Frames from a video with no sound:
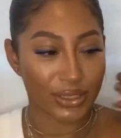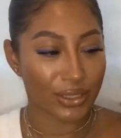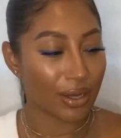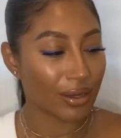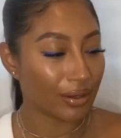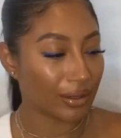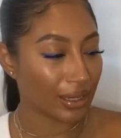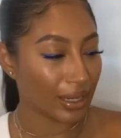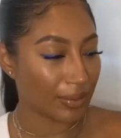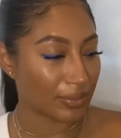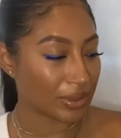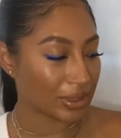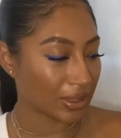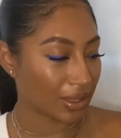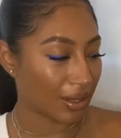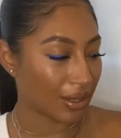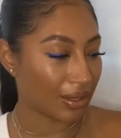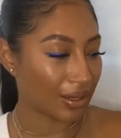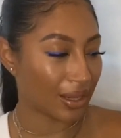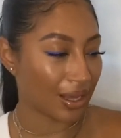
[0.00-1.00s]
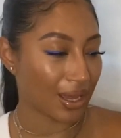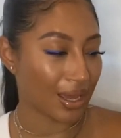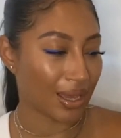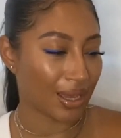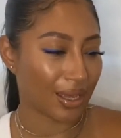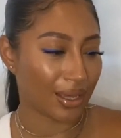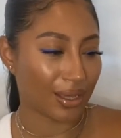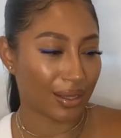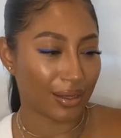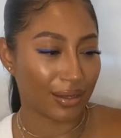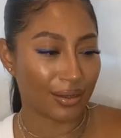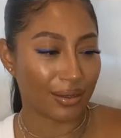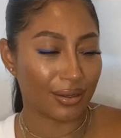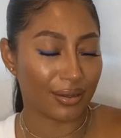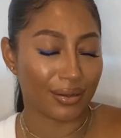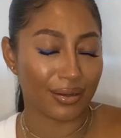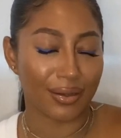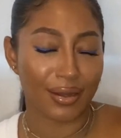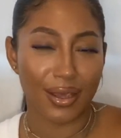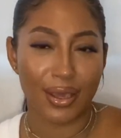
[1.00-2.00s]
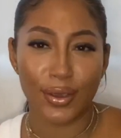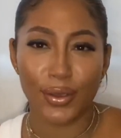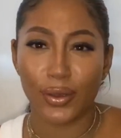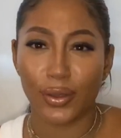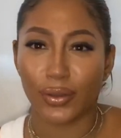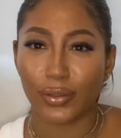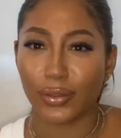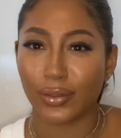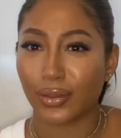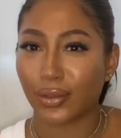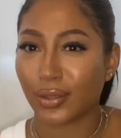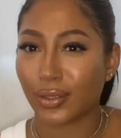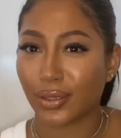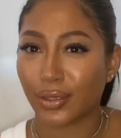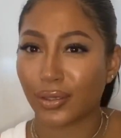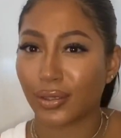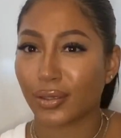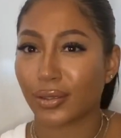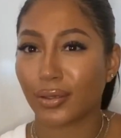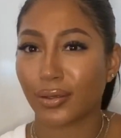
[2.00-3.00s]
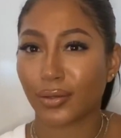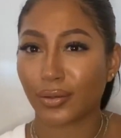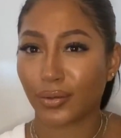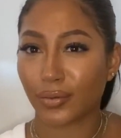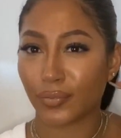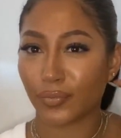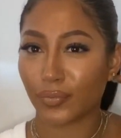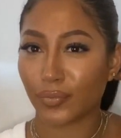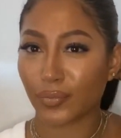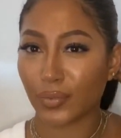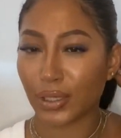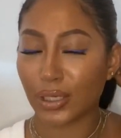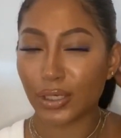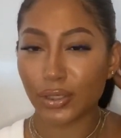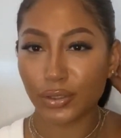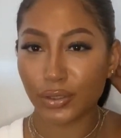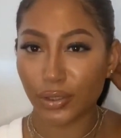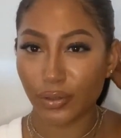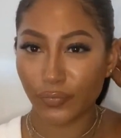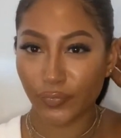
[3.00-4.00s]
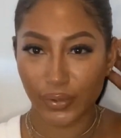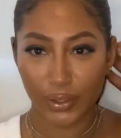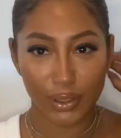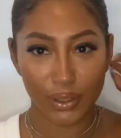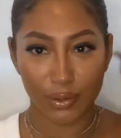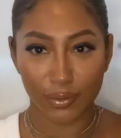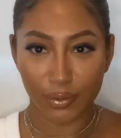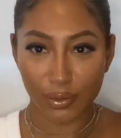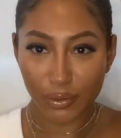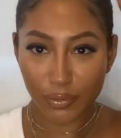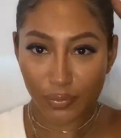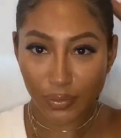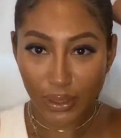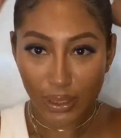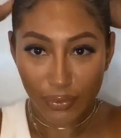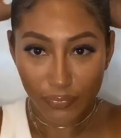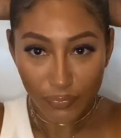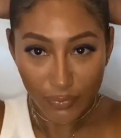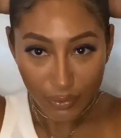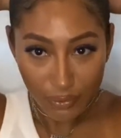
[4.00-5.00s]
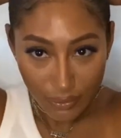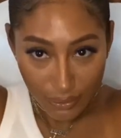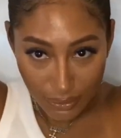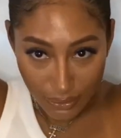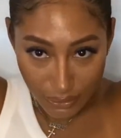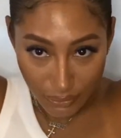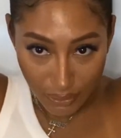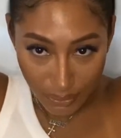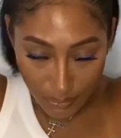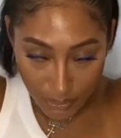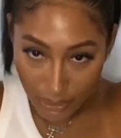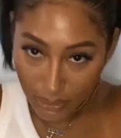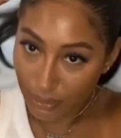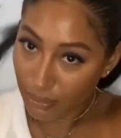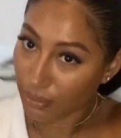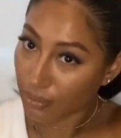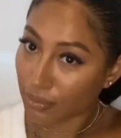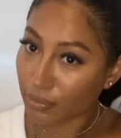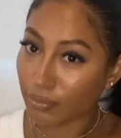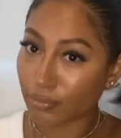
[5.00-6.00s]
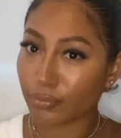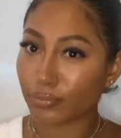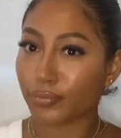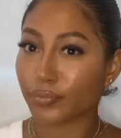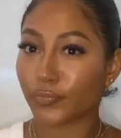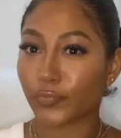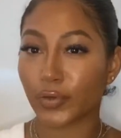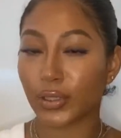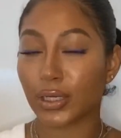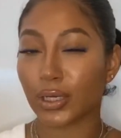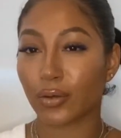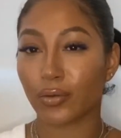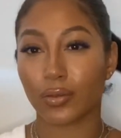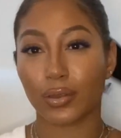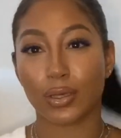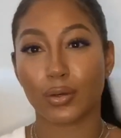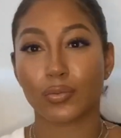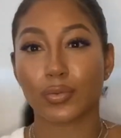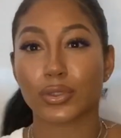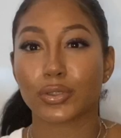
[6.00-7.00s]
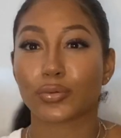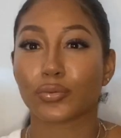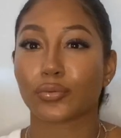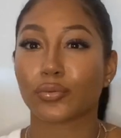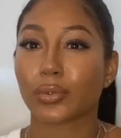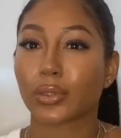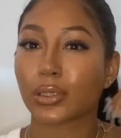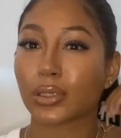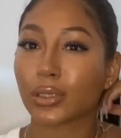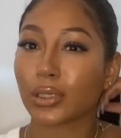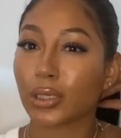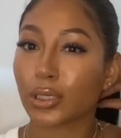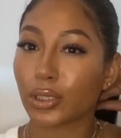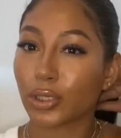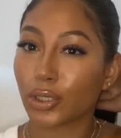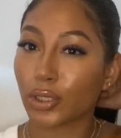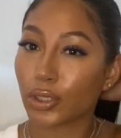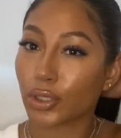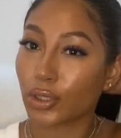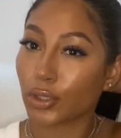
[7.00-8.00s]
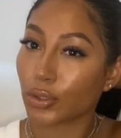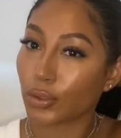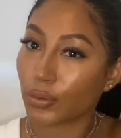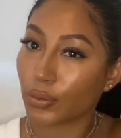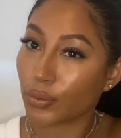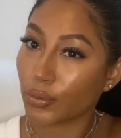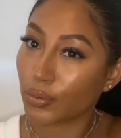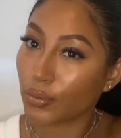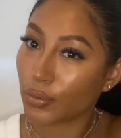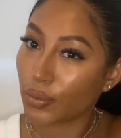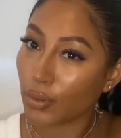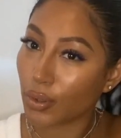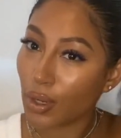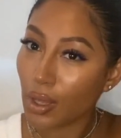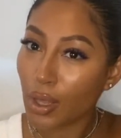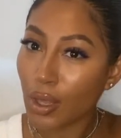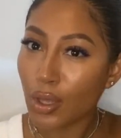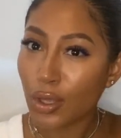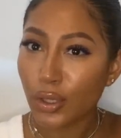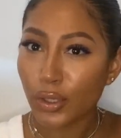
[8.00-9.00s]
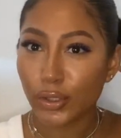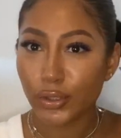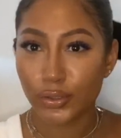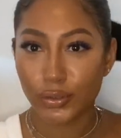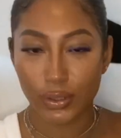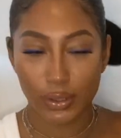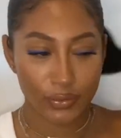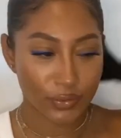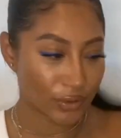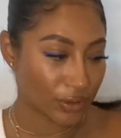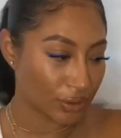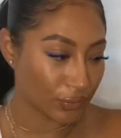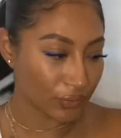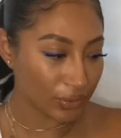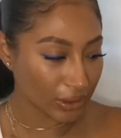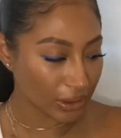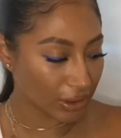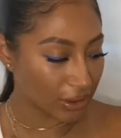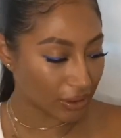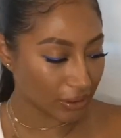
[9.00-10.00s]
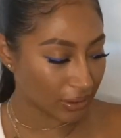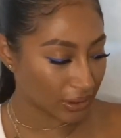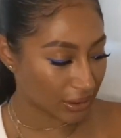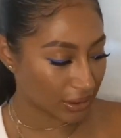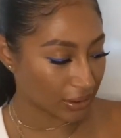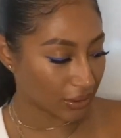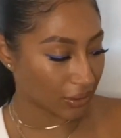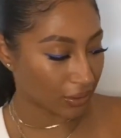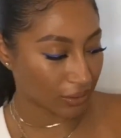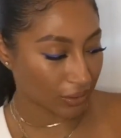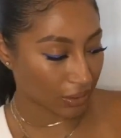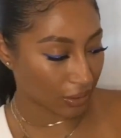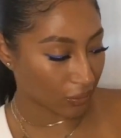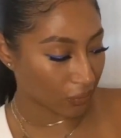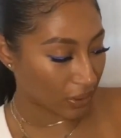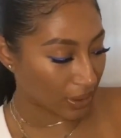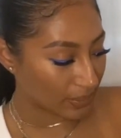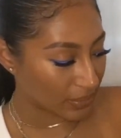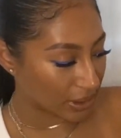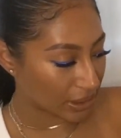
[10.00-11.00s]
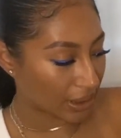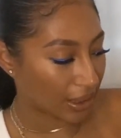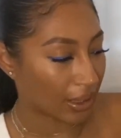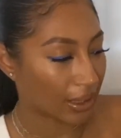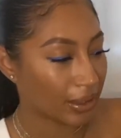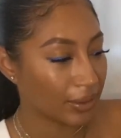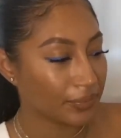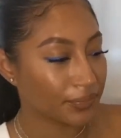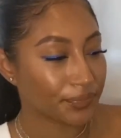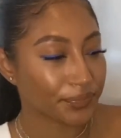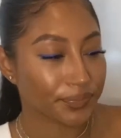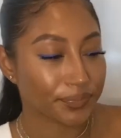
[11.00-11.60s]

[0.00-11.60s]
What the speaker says: it on Amazon, and the intro video or whatever, the description video thing was really cute. So I was just really curious to go to their website,